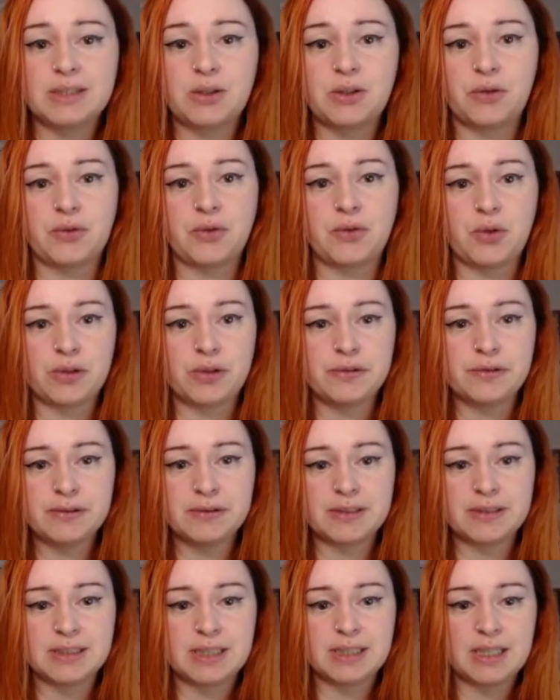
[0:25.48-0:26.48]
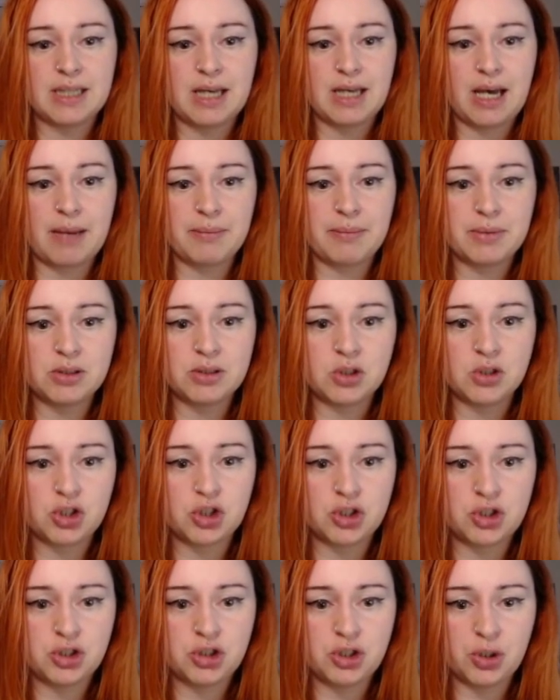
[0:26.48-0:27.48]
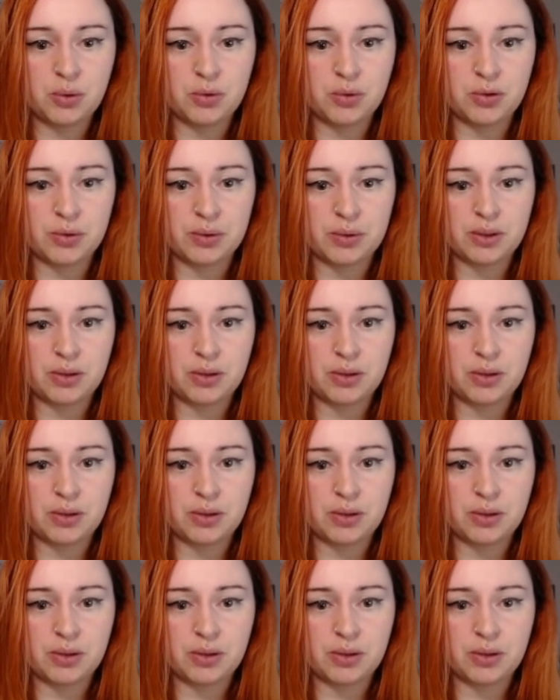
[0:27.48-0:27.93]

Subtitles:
got nerfed. I'm gonna show you real